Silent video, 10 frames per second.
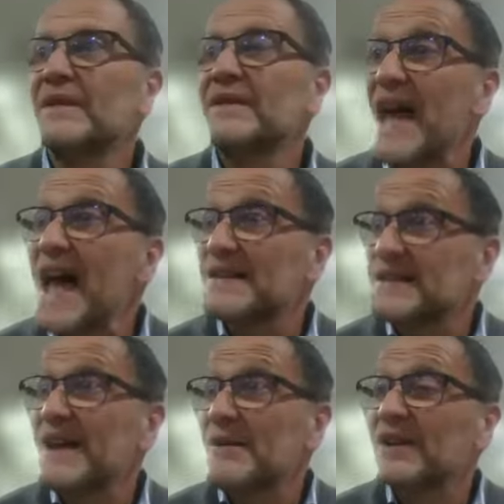Yes,
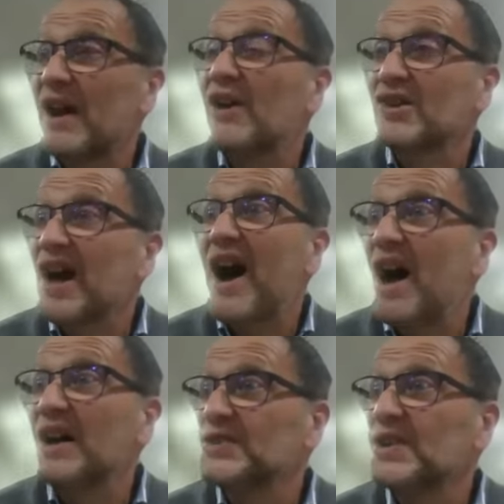they were on
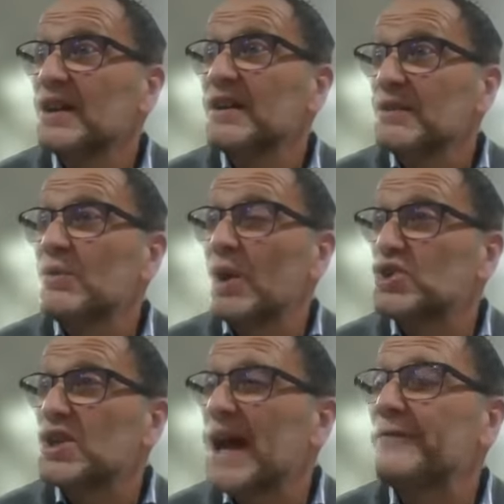guard,
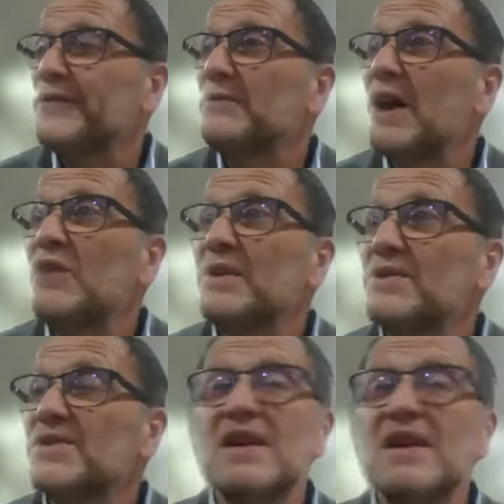watching out for the
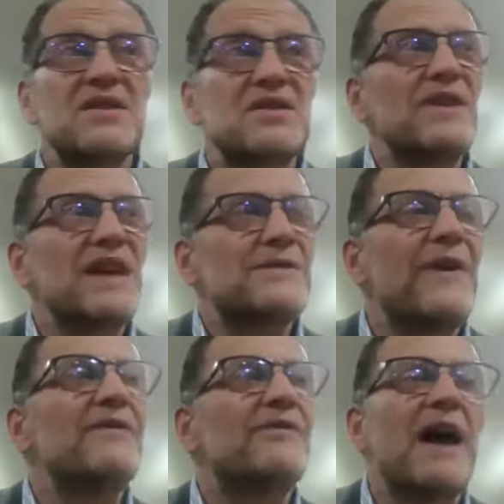Romans. So these
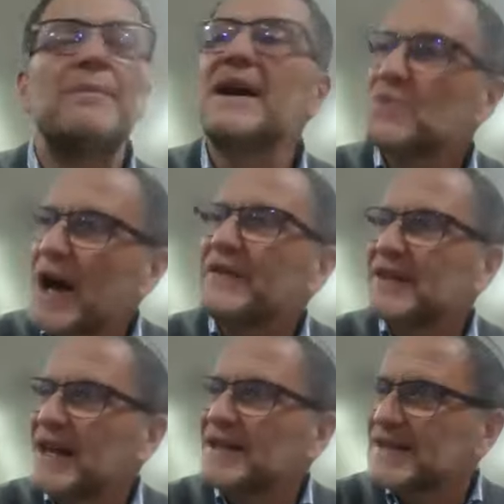five rabbis were
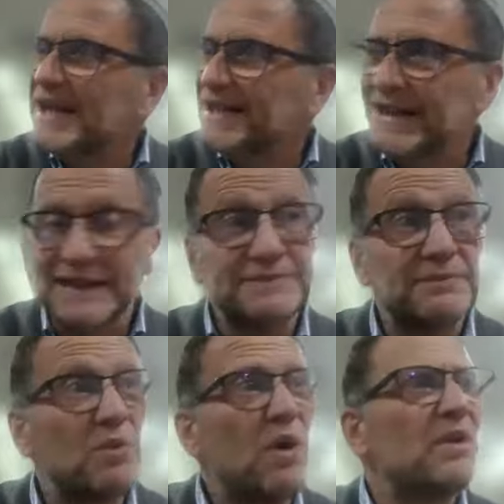in their Seder night
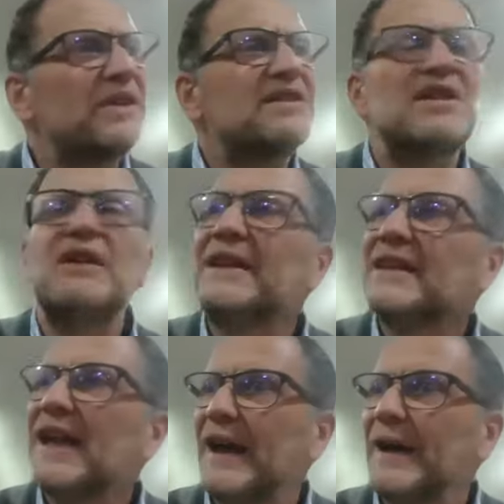doing
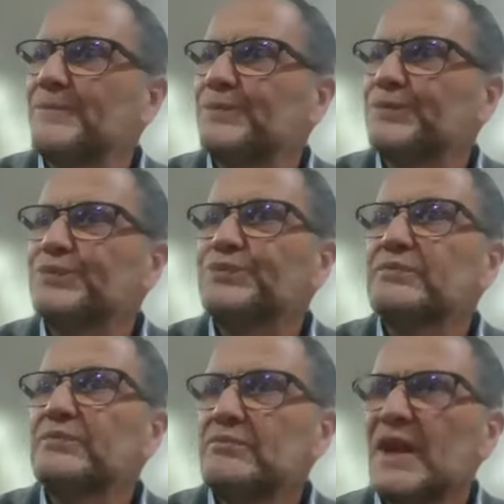that.
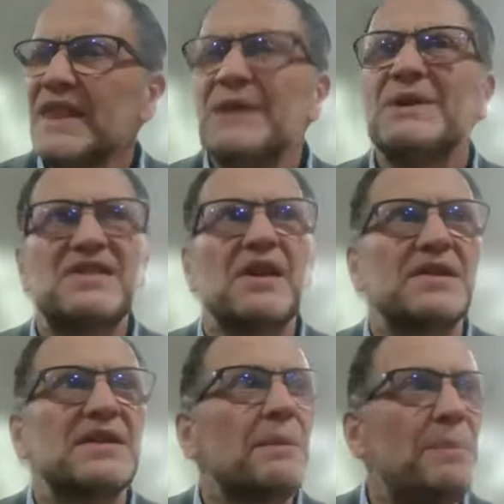They were
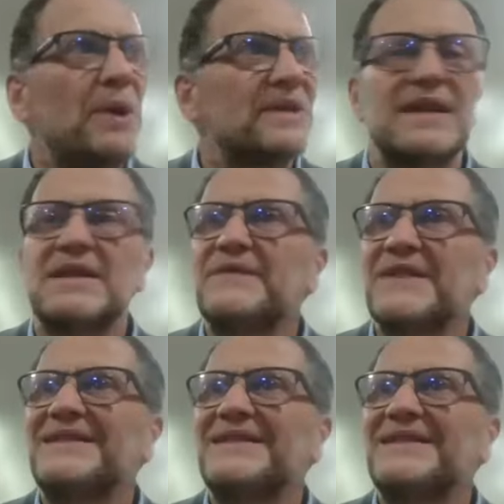discussing the politics of
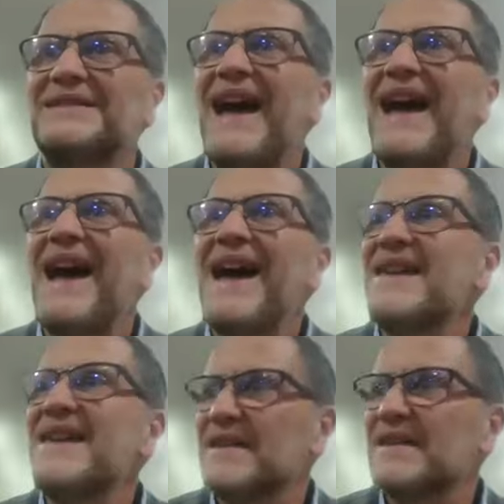the
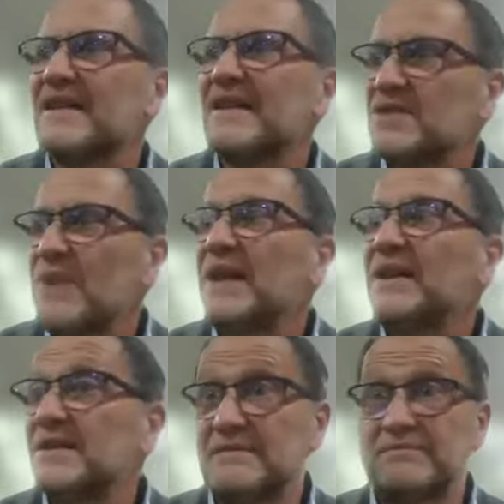day, as
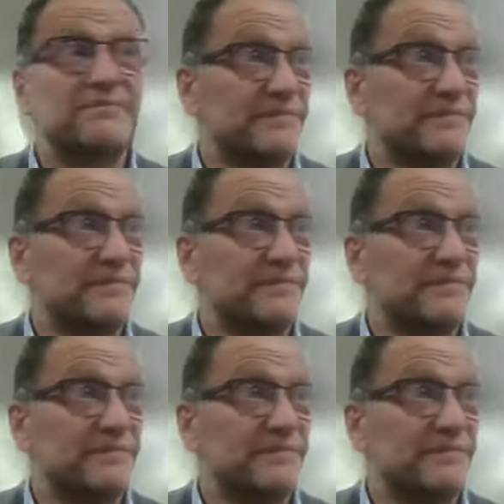well as